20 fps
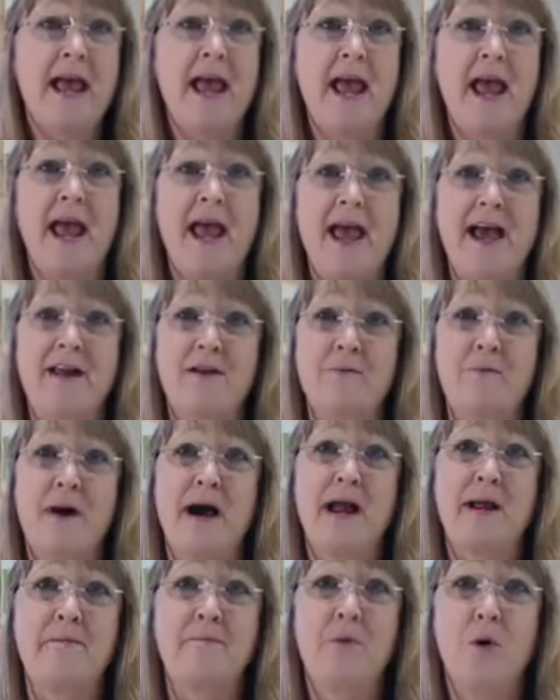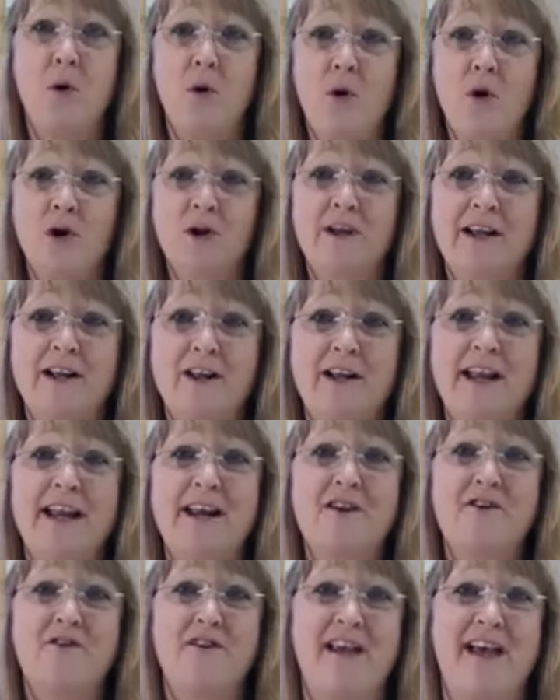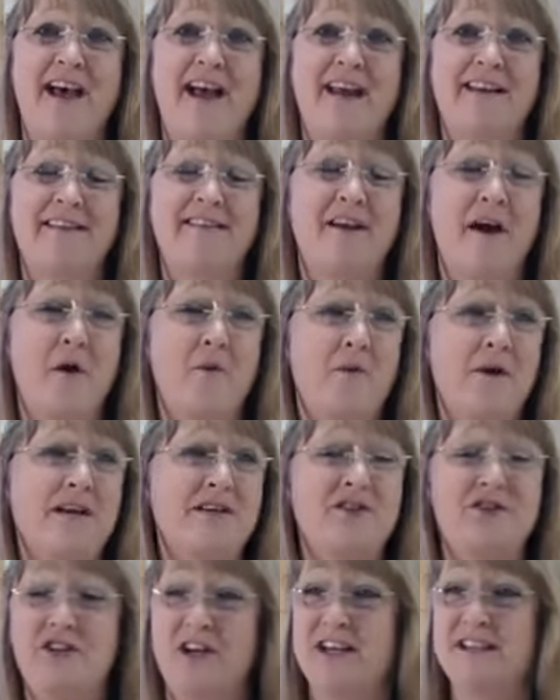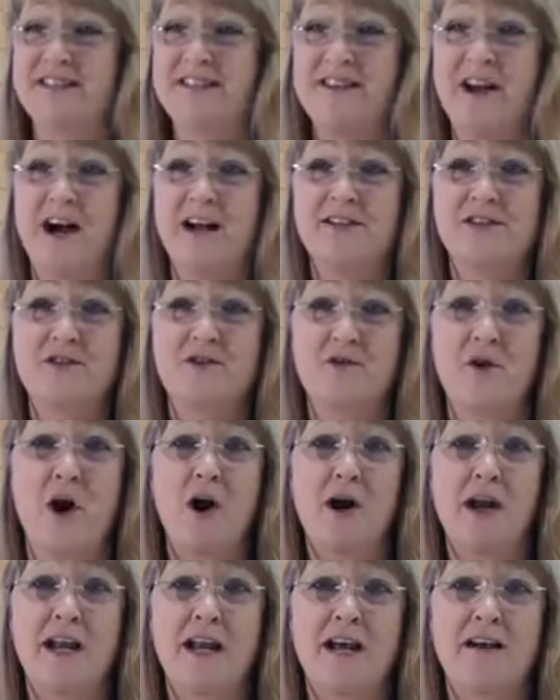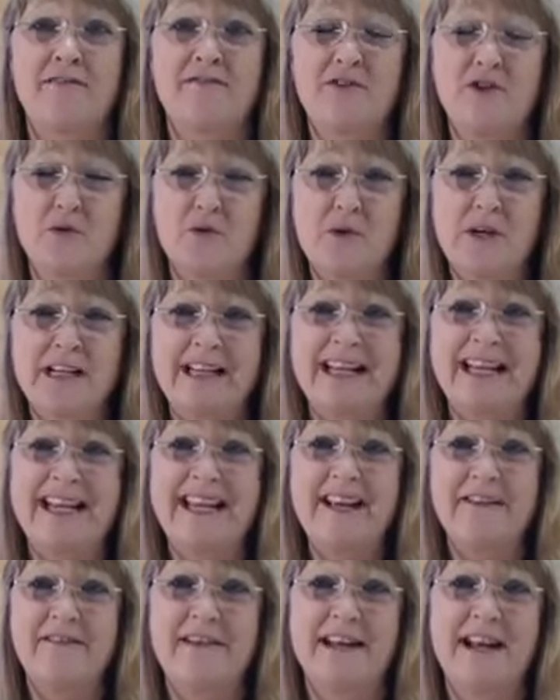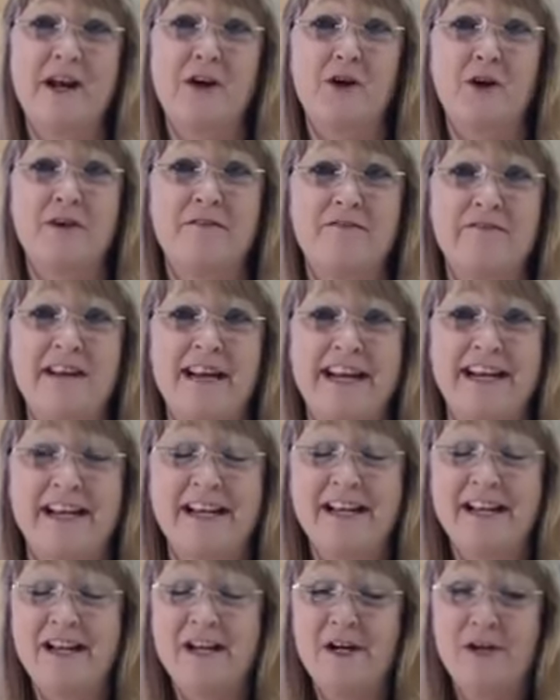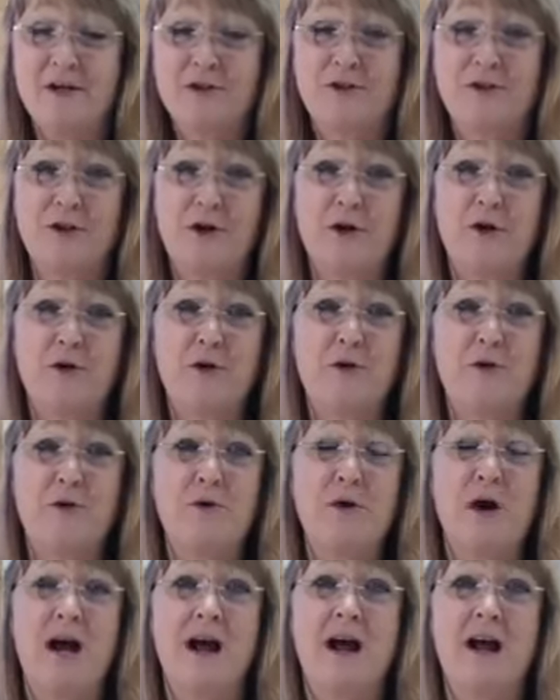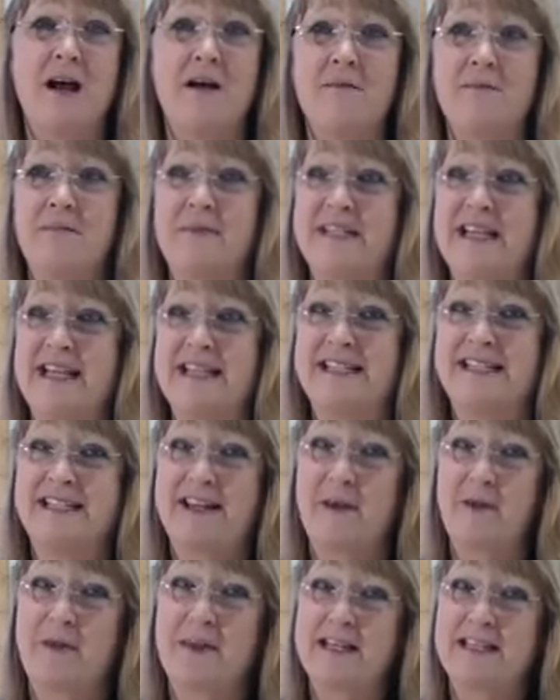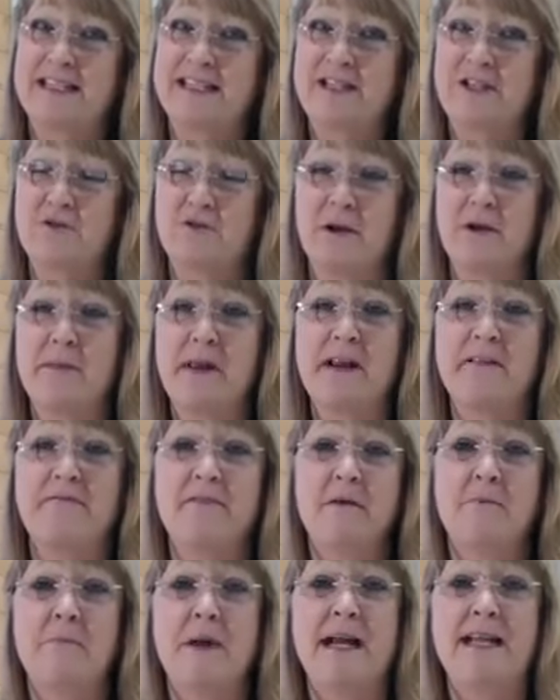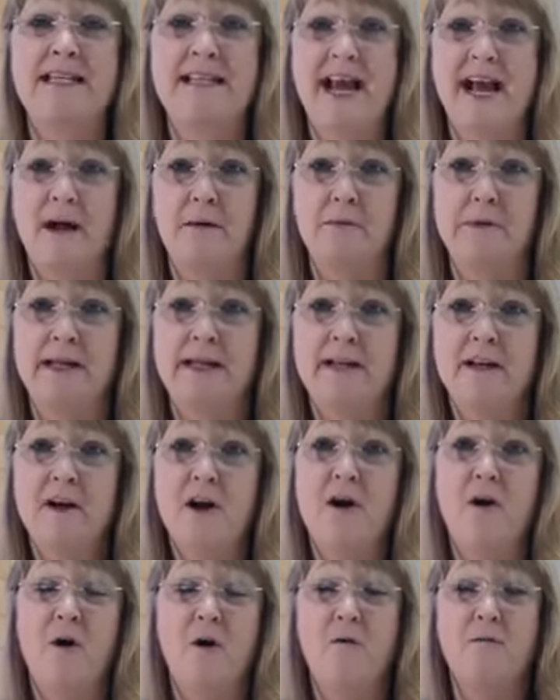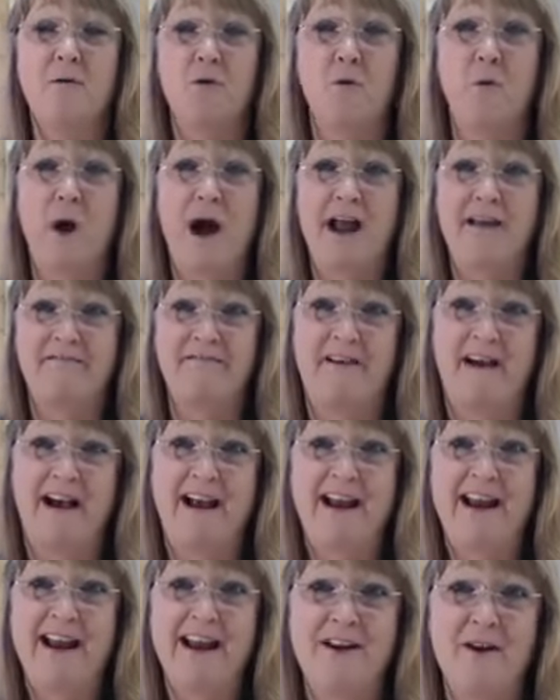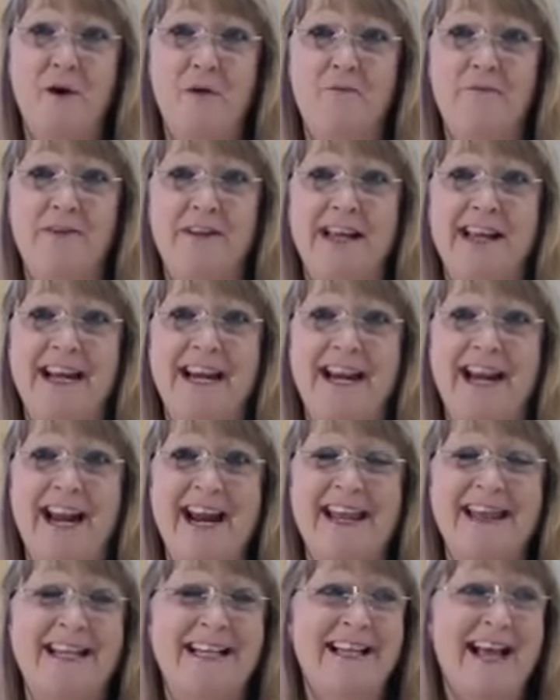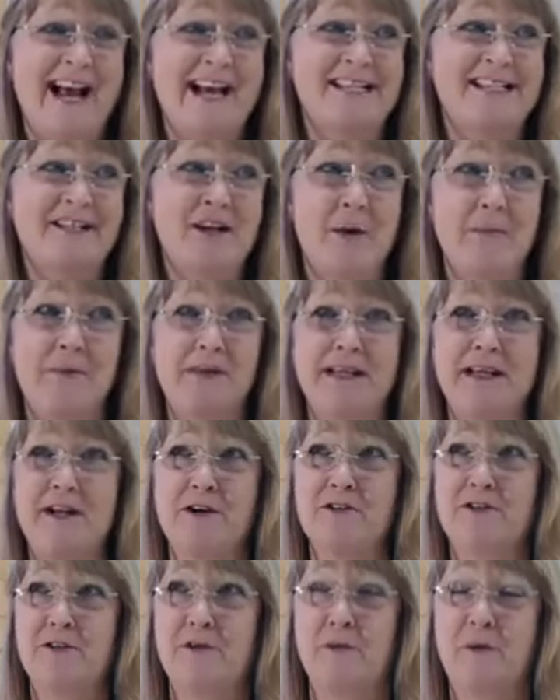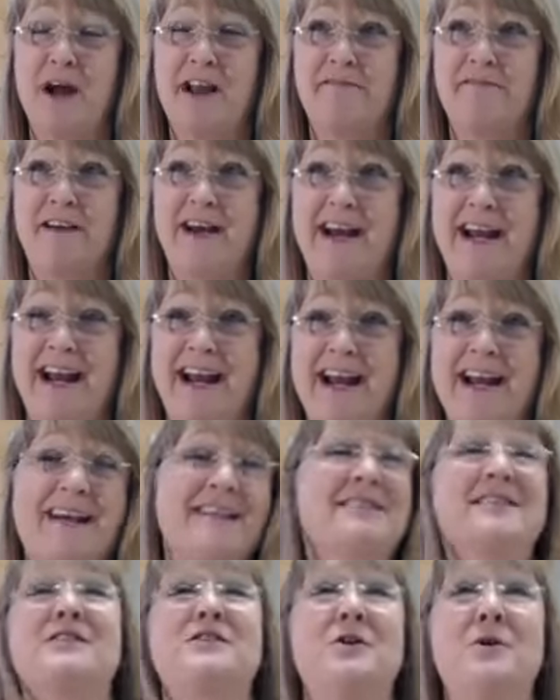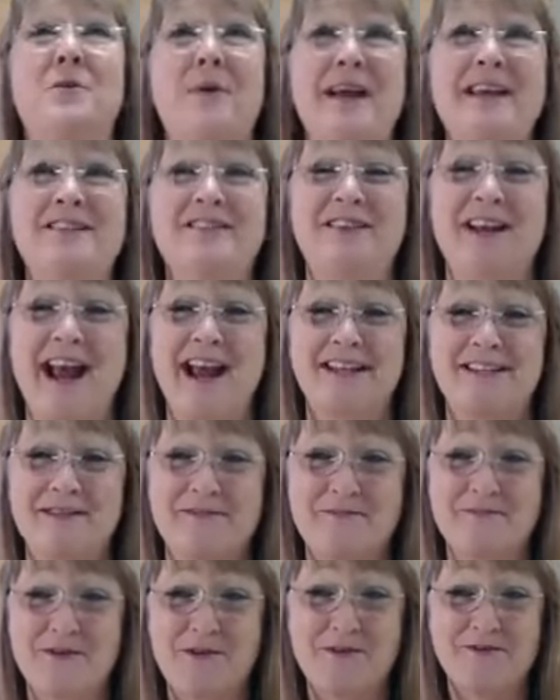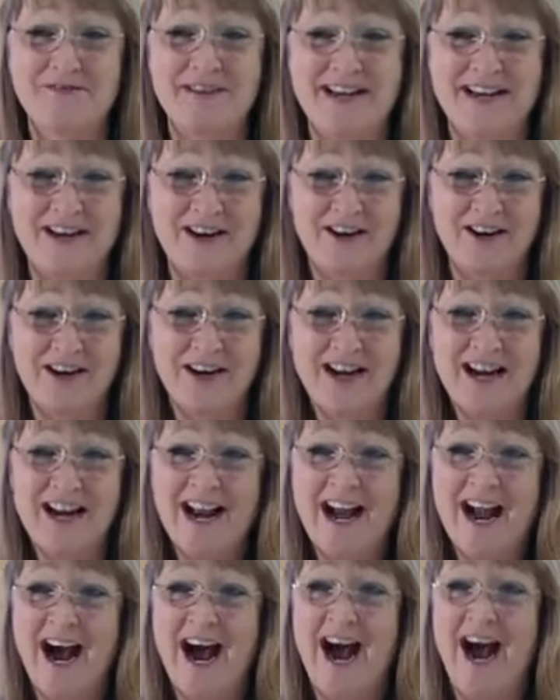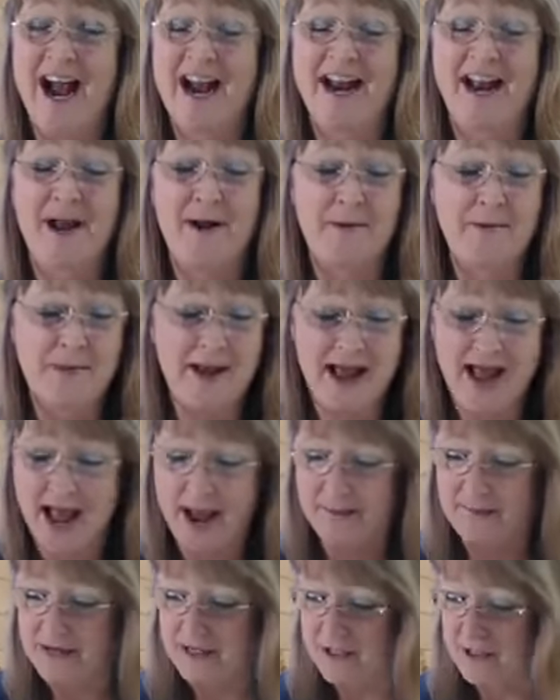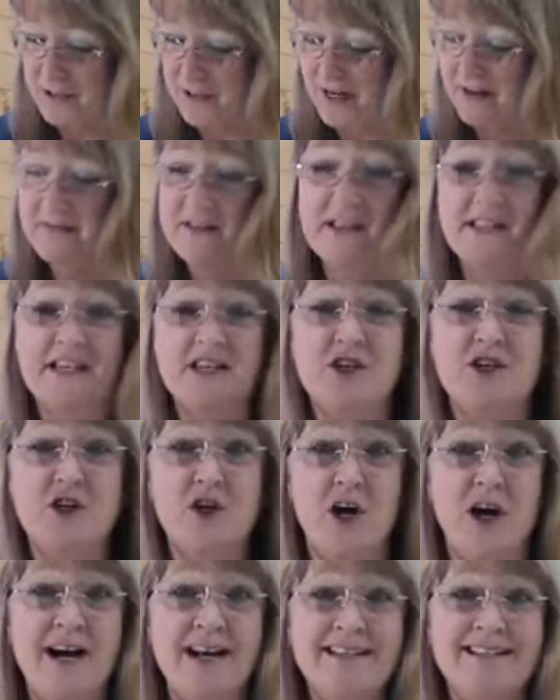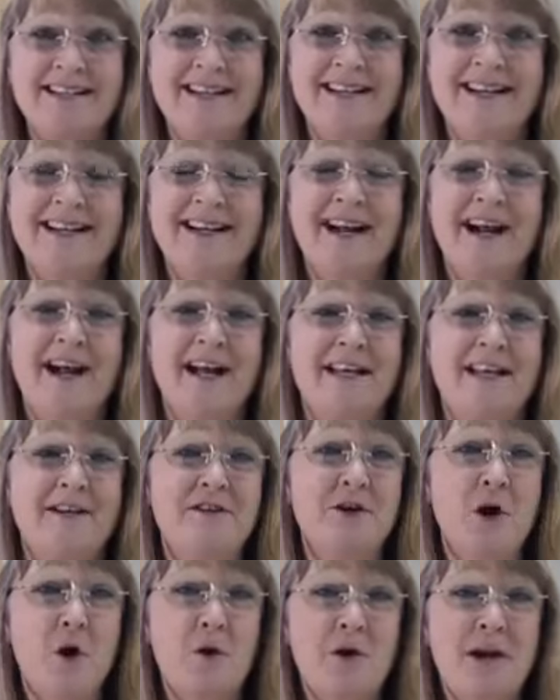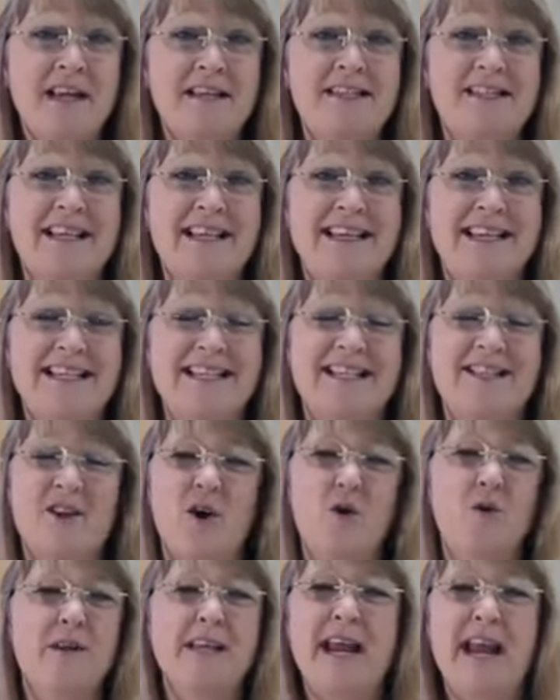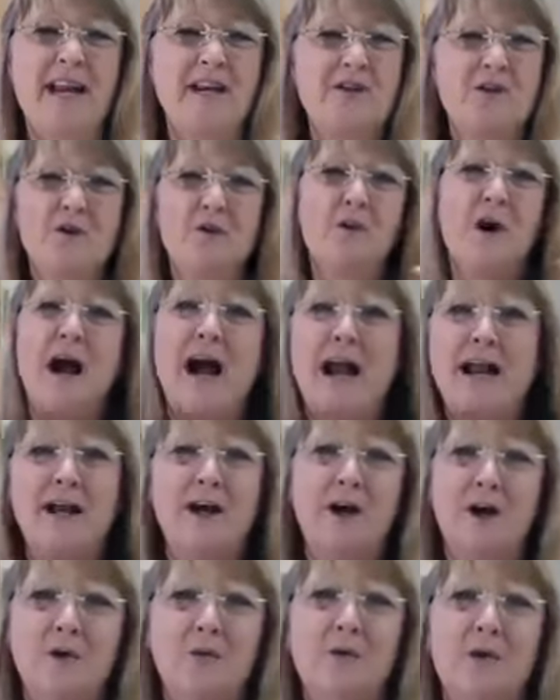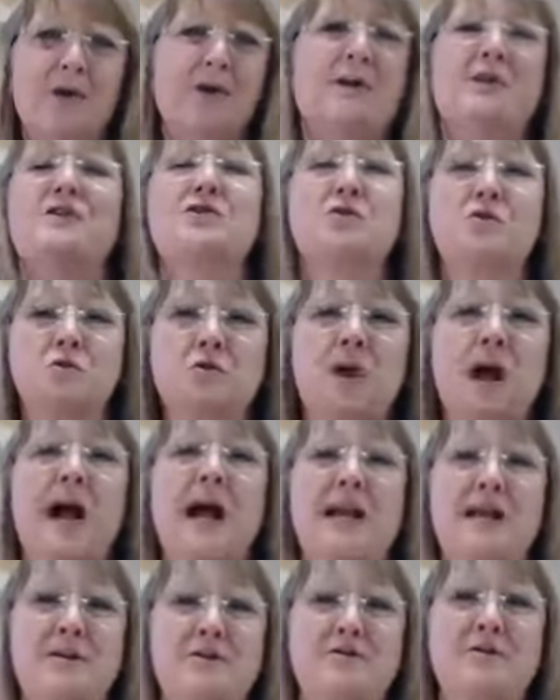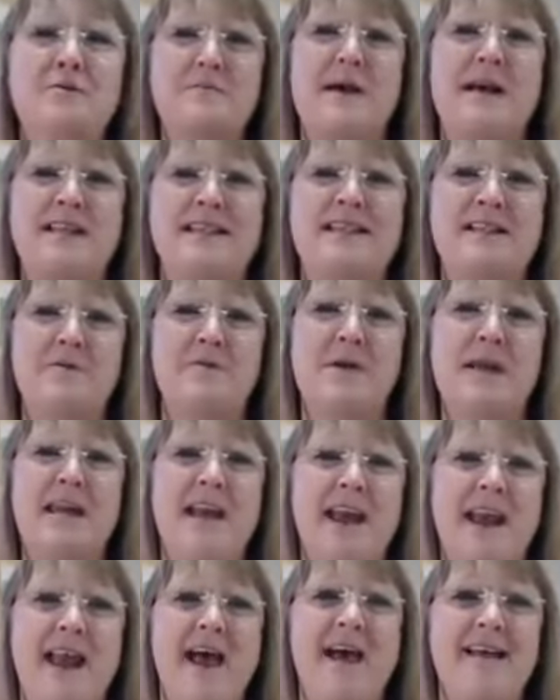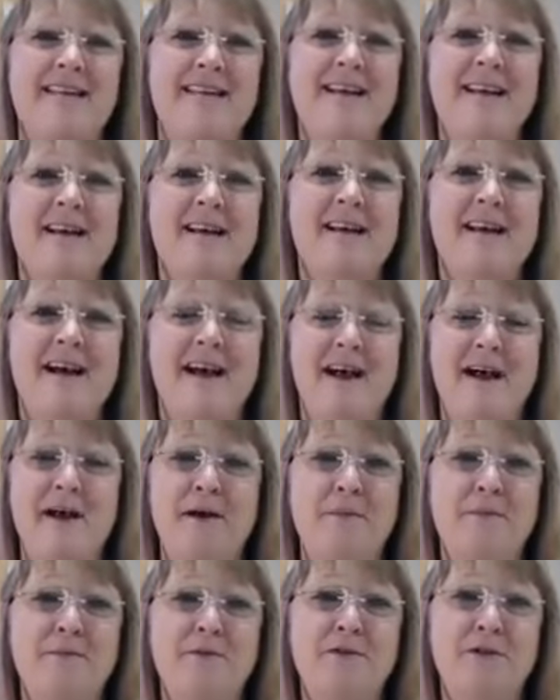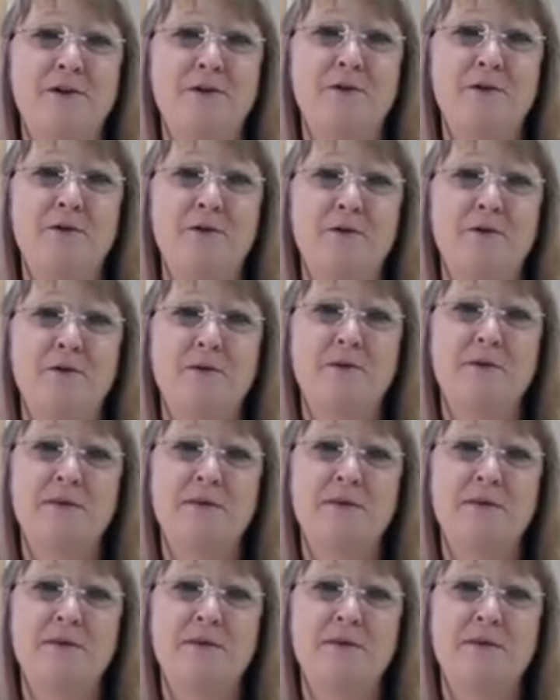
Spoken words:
and my poor little internet was just not strong enough to really give it a good feed. So since this is streaming from my tablet over Wi-Fi, and hopefully in the last couple of years the Wi-Fi situation has improved here, I am happy to give this a shot. Notice that this is only a trial. We're going to try to do the best that we can to